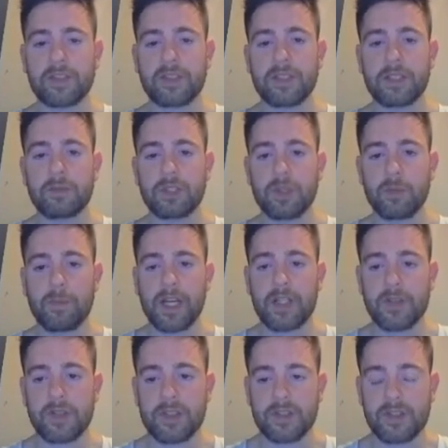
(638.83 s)
it keeps your
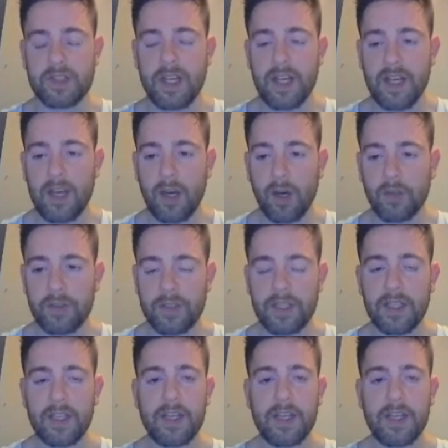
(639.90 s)
metrics healthy.